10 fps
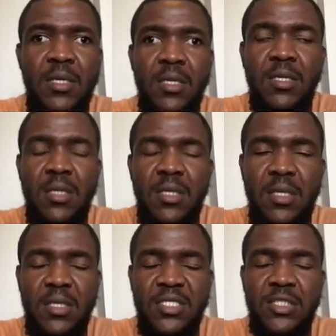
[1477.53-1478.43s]

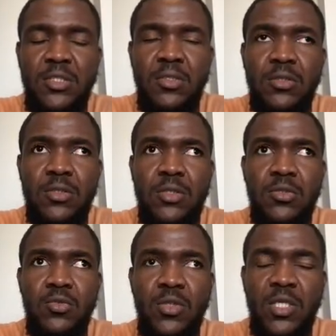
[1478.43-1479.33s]
editor, so
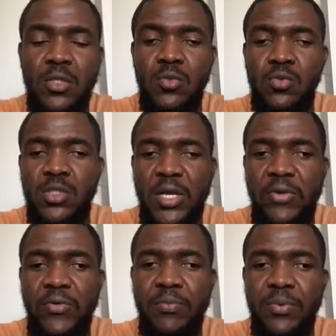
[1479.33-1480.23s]
you can use the
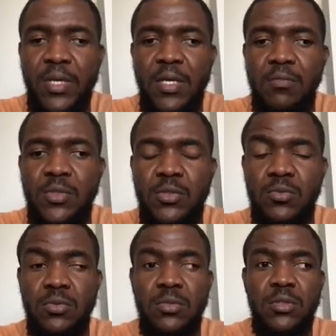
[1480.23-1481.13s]
RPM to
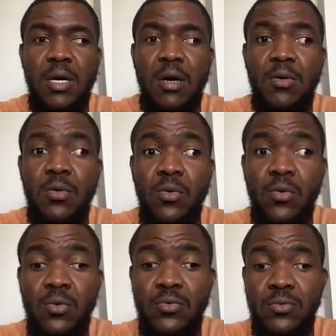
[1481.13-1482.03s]

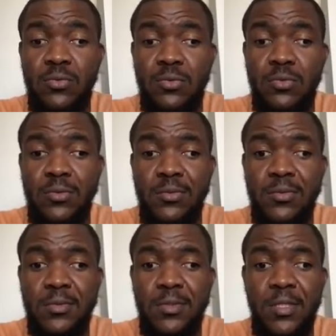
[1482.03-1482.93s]
download
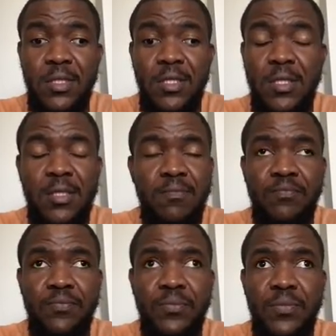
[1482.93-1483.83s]

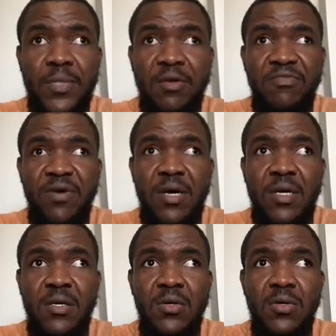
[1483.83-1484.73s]
a
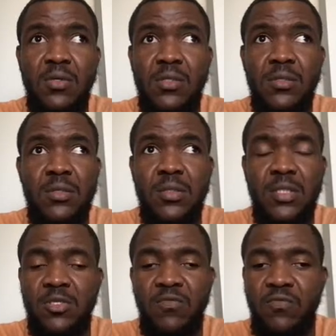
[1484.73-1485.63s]
file or a
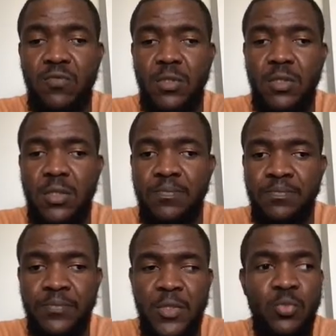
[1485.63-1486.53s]
software
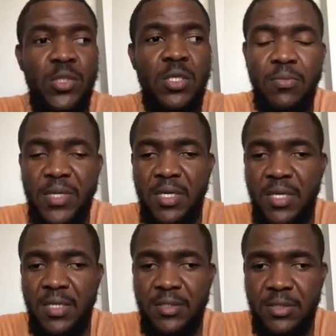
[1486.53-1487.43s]
with the command
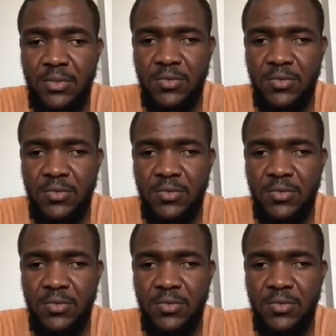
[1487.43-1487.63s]
line. So